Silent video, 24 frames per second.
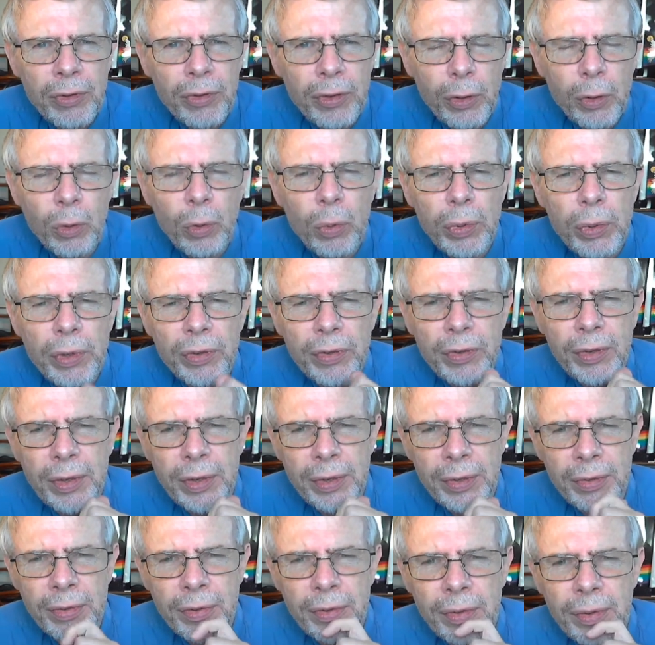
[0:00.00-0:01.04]
He always
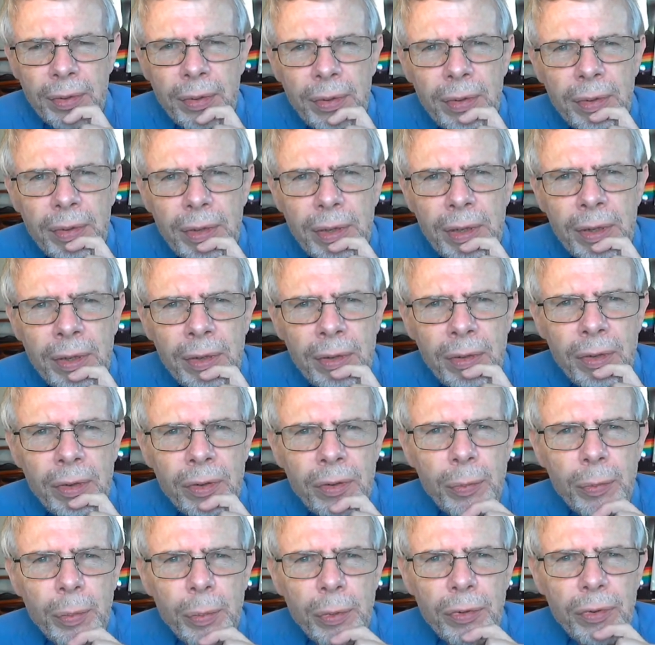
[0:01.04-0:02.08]
does, in the
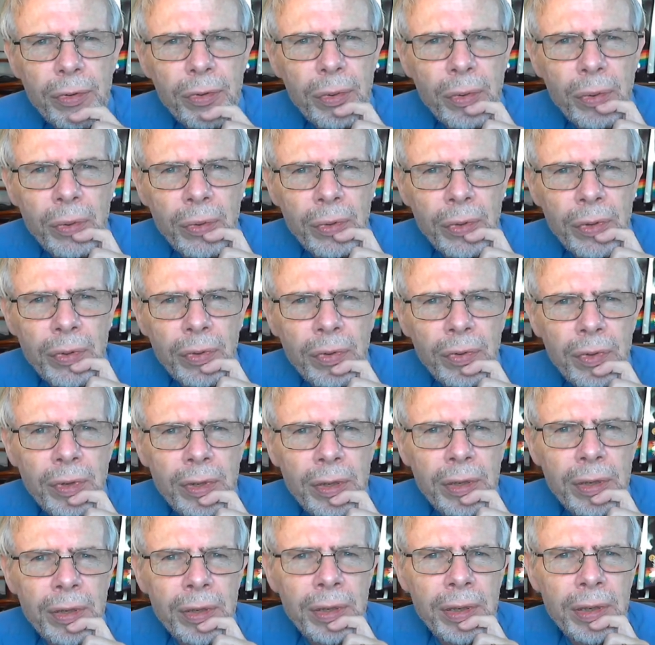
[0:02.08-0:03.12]
gospel stories,
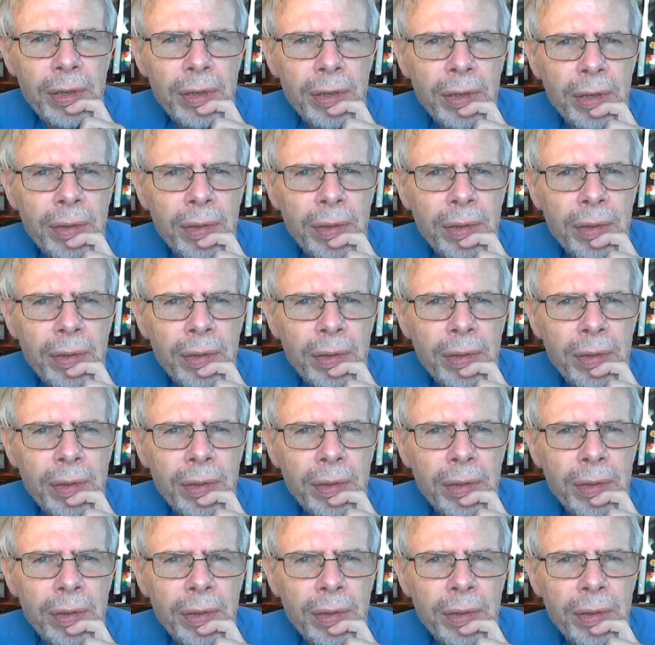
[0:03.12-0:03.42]
certainly.